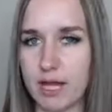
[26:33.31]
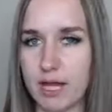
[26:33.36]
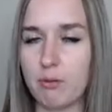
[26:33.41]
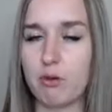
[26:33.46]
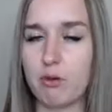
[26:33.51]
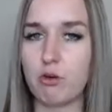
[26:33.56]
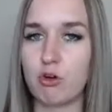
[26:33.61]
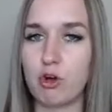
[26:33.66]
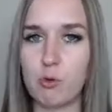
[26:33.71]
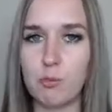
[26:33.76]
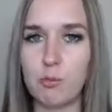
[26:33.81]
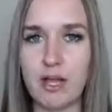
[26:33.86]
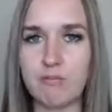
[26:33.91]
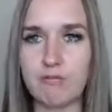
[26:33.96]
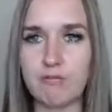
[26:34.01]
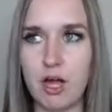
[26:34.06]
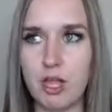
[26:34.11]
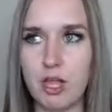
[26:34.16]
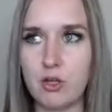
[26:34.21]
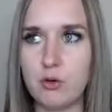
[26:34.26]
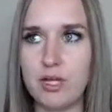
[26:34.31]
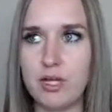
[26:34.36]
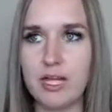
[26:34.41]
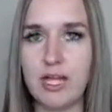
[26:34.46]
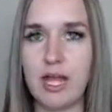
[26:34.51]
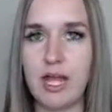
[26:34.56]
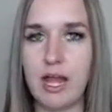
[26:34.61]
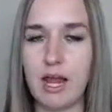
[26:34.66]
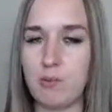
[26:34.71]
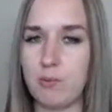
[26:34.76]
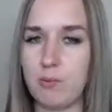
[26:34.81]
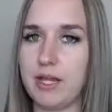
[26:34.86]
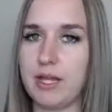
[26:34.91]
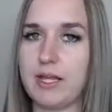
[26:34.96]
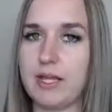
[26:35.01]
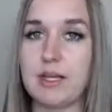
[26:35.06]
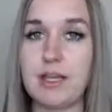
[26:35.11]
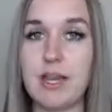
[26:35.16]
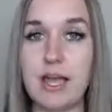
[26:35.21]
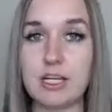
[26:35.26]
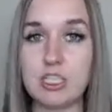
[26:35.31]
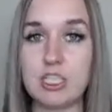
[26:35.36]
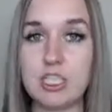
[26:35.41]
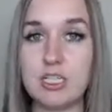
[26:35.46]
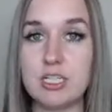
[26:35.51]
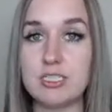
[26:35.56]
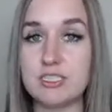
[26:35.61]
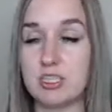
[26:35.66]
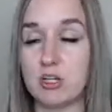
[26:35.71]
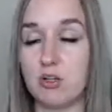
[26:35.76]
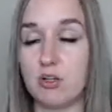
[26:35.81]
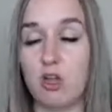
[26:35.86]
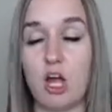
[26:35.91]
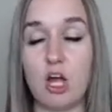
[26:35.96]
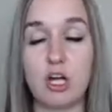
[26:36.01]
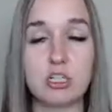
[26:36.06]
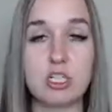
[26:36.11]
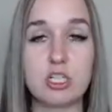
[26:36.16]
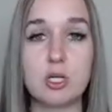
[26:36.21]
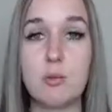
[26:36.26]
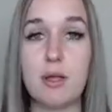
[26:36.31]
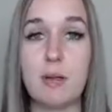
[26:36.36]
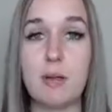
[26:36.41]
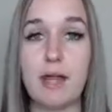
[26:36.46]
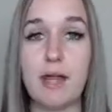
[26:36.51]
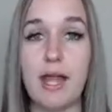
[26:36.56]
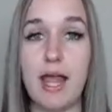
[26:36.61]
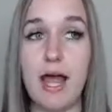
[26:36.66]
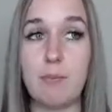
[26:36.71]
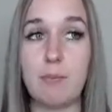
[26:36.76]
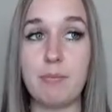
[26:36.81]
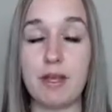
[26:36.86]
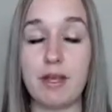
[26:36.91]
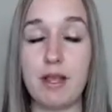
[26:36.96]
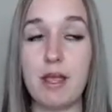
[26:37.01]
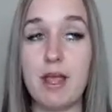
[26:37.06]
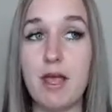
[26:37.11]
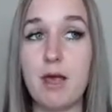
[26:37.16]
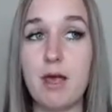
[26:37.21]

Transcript: I will grow my following and I will make connections. So long term, it may happen.